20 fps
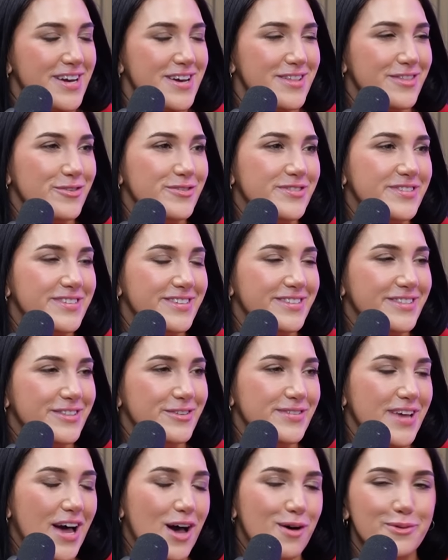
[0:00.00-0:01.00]
I'm proud of you.
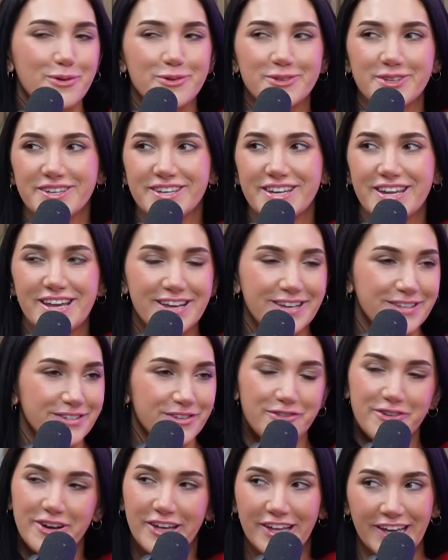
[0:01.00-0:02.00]
Those elbows and knees
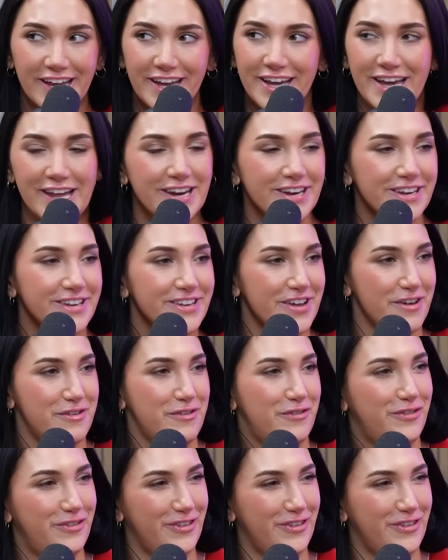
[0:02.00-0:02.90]
are really hitting different.